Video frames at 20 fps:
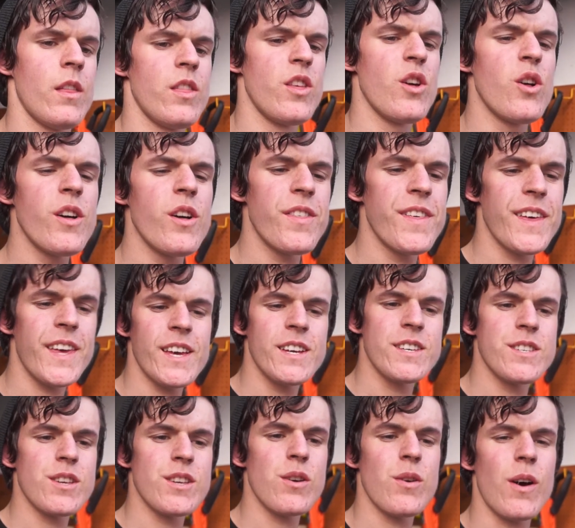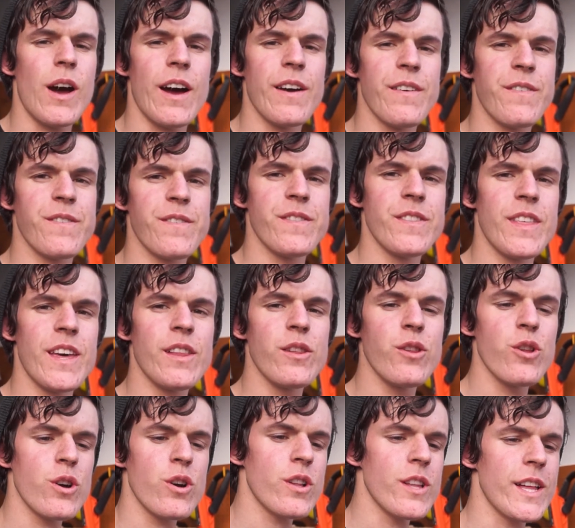The only thing is though, I, they
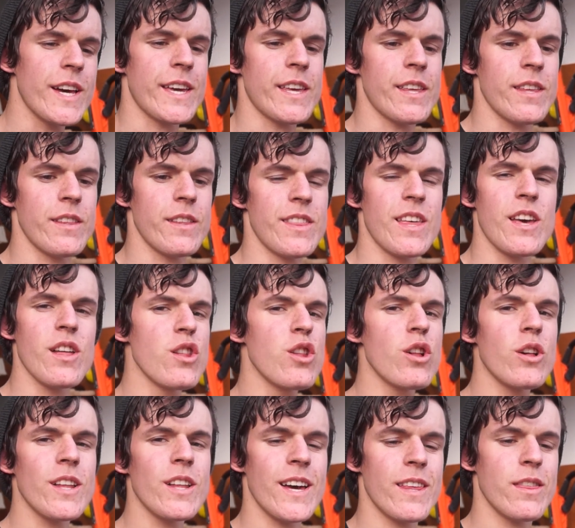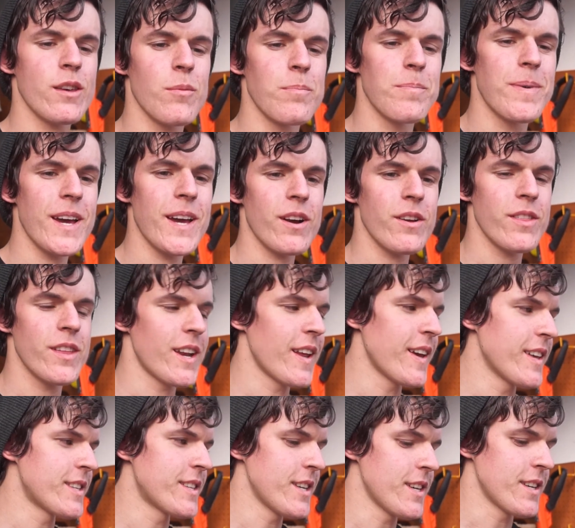look like they look like they're bigger than
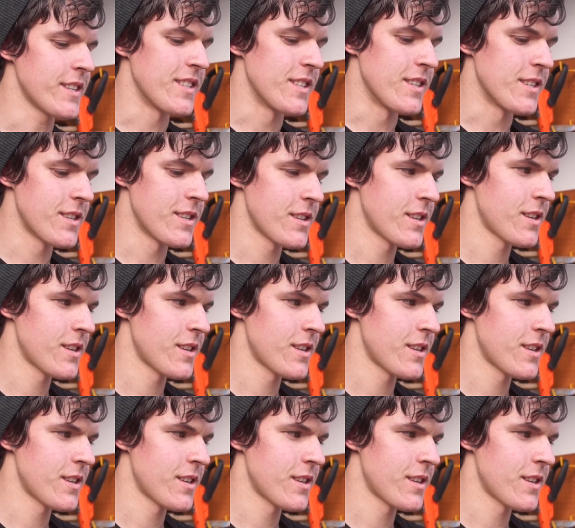18s.